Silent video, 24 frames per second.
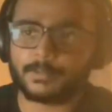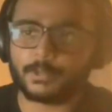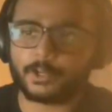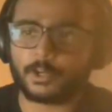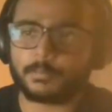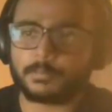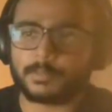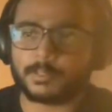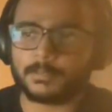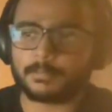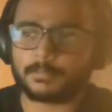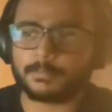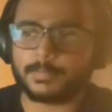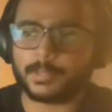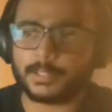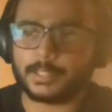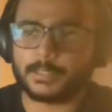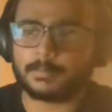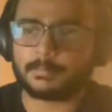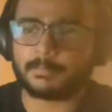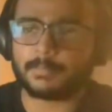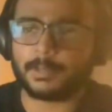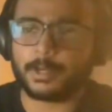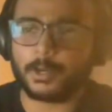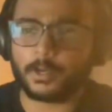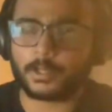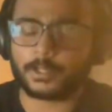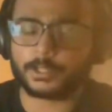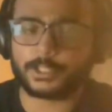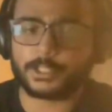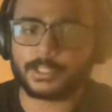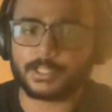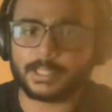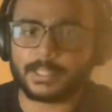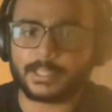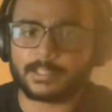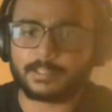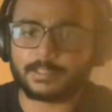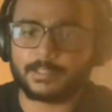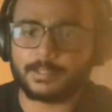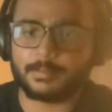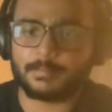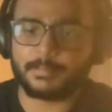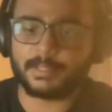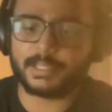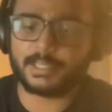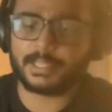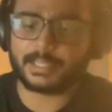problem in blockchain tech,
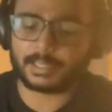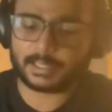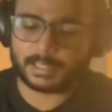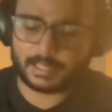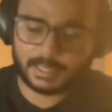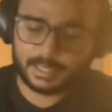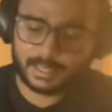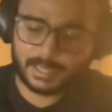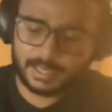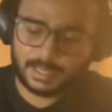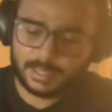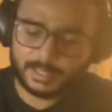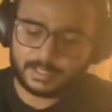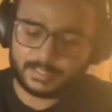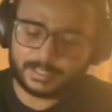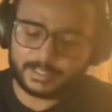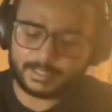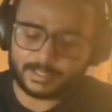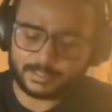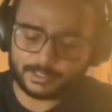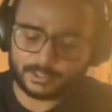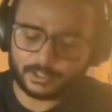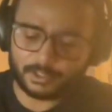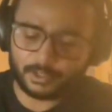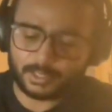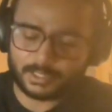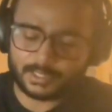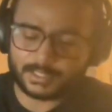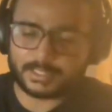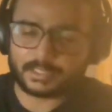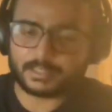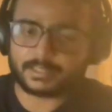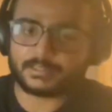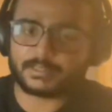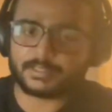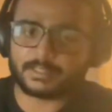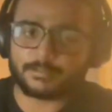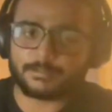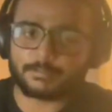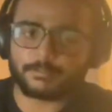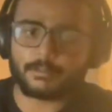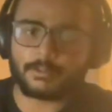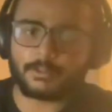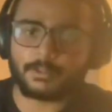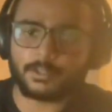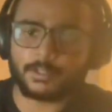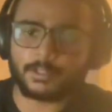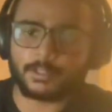meaning it is not easy
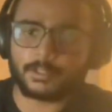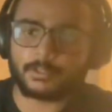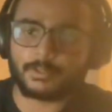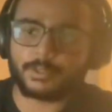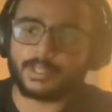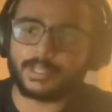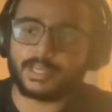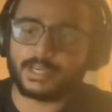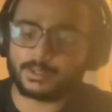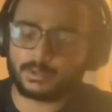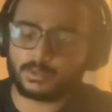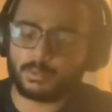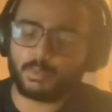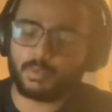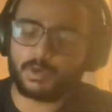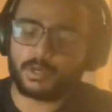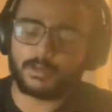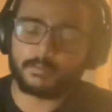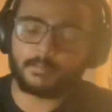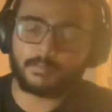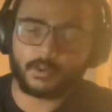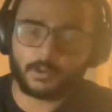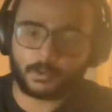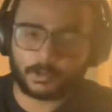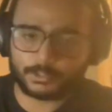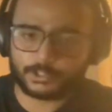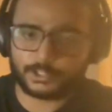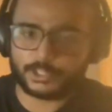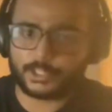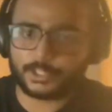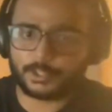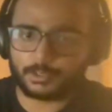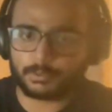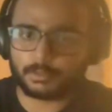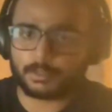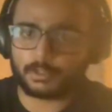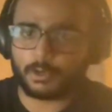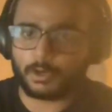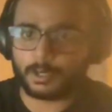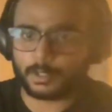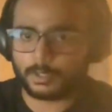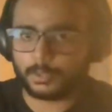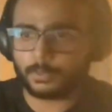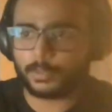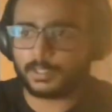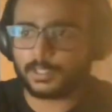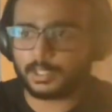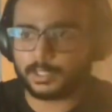for to get one blockchain to
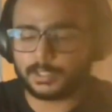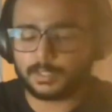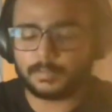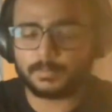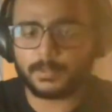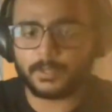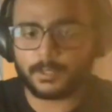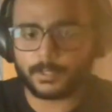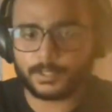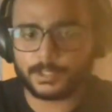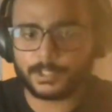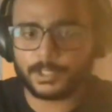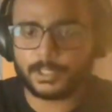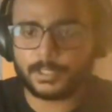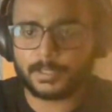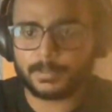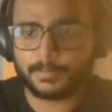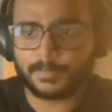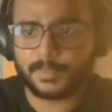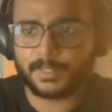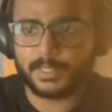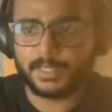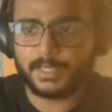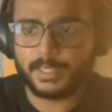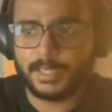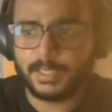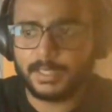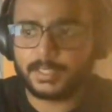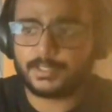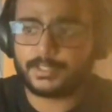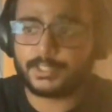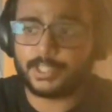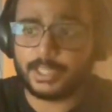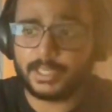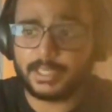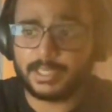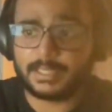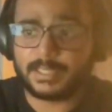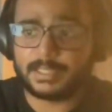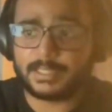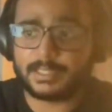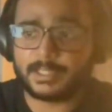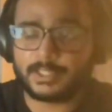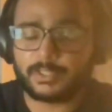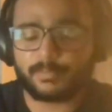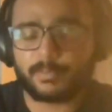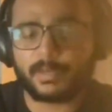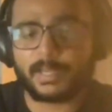talk to another blockchain.
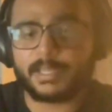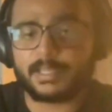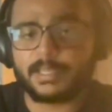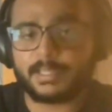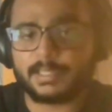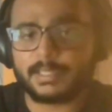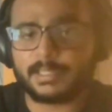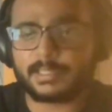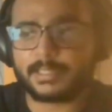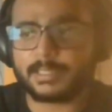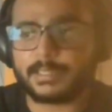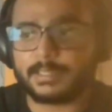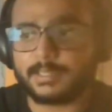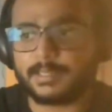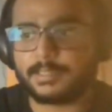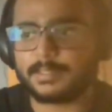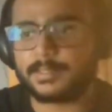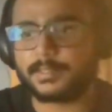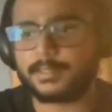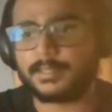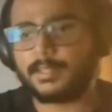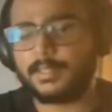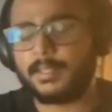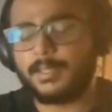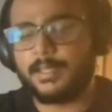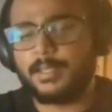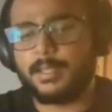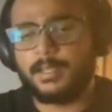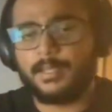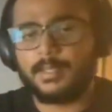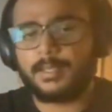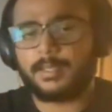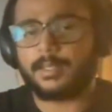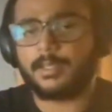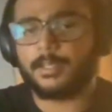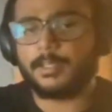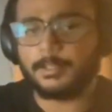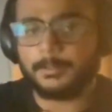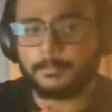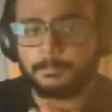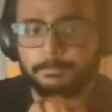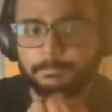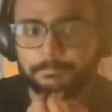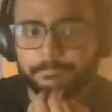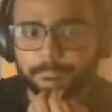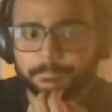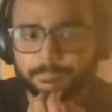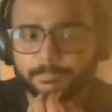Chainlink is pioneering in this.
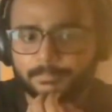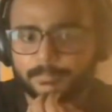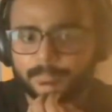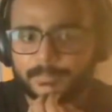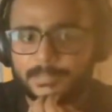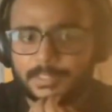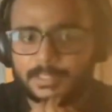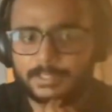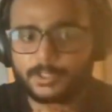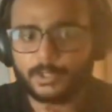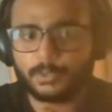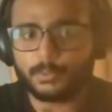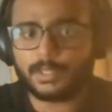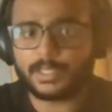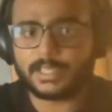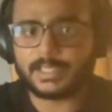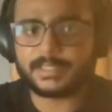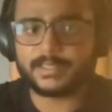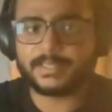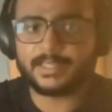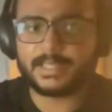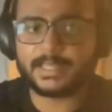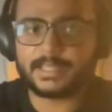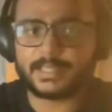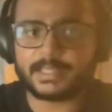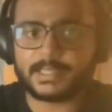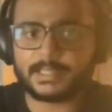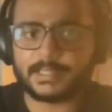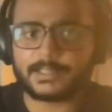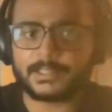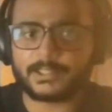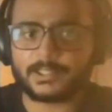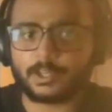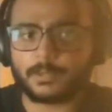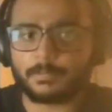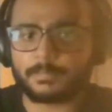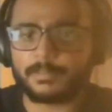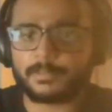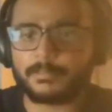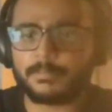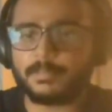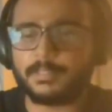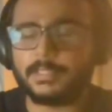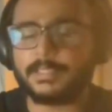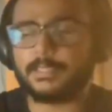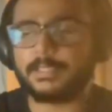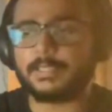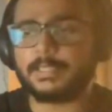Um, so when I say
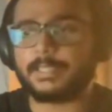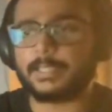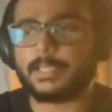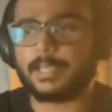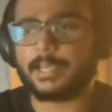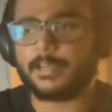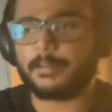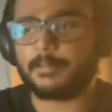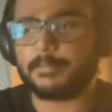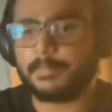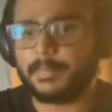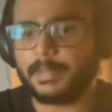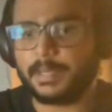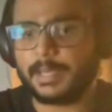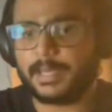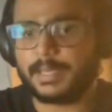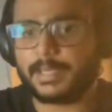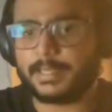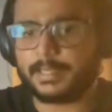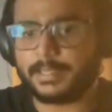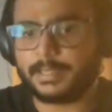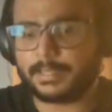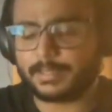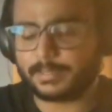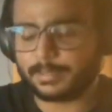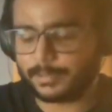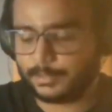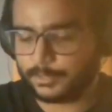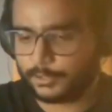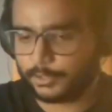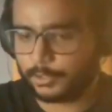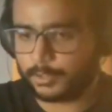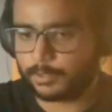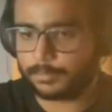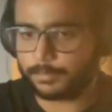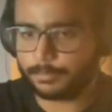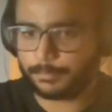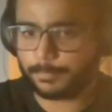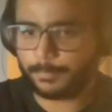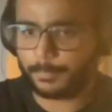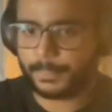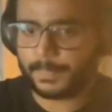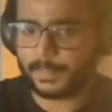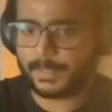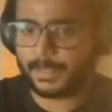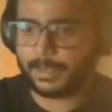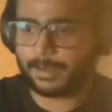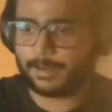interoperability, I sort of
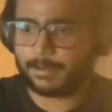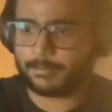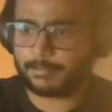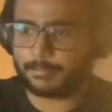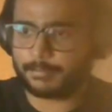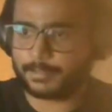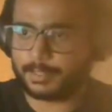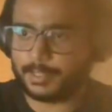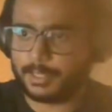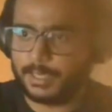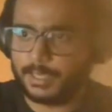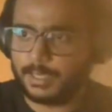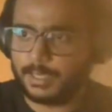have